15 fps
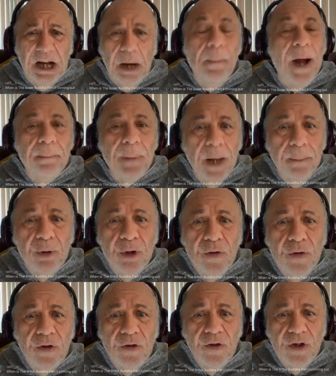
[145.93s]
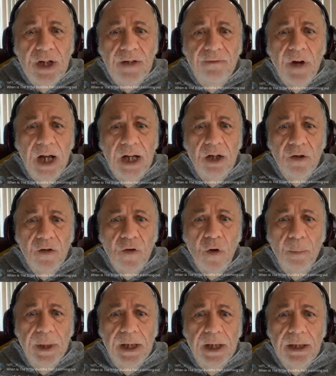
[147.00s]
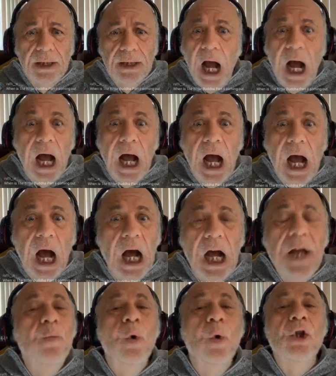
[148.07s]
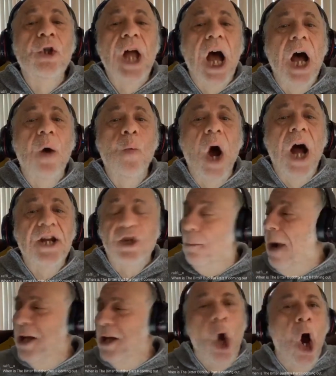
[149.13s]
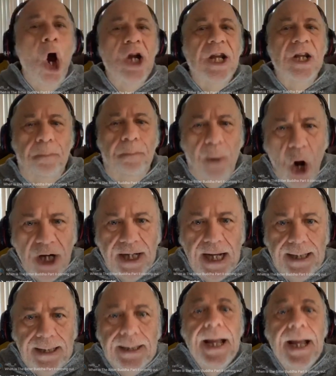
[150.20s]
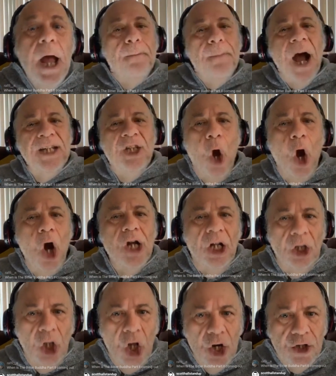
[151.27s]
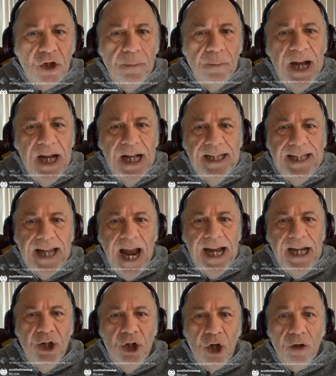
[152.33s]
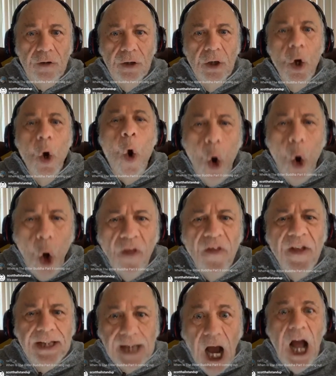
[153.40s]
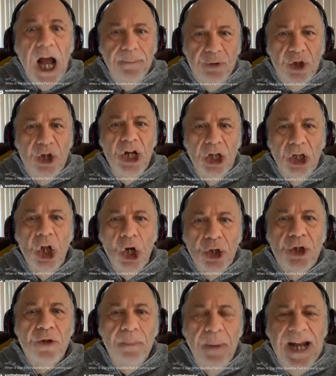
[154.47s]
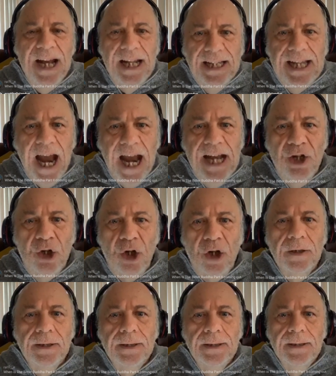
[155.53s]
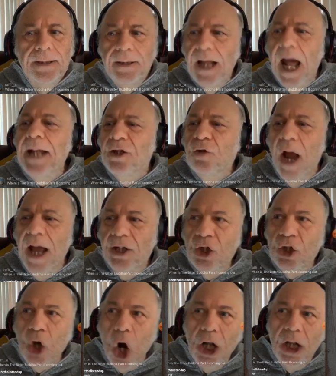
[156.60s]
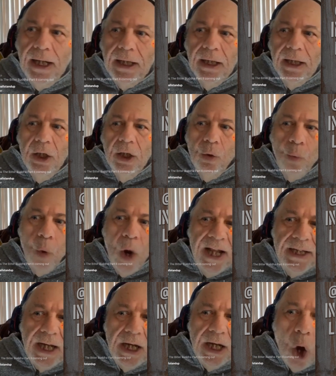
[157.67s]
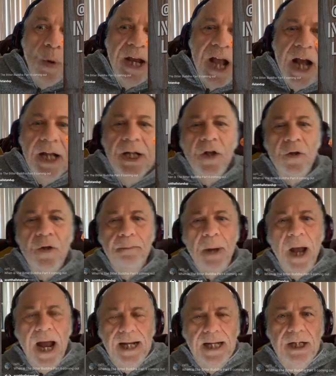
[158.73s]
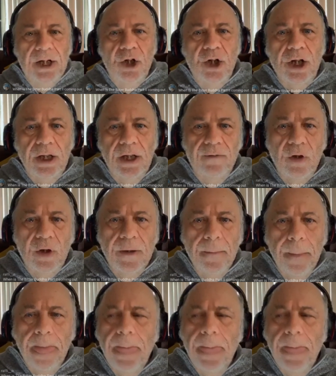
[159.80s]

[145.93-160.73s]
My producer, Steve Feinarts, told me this. I will not watch it. My dog is barking. My dog alerts me to danger. All the time she alerts me to danger. That's right, Charlotte. What is it? Oh, we got another package delivered.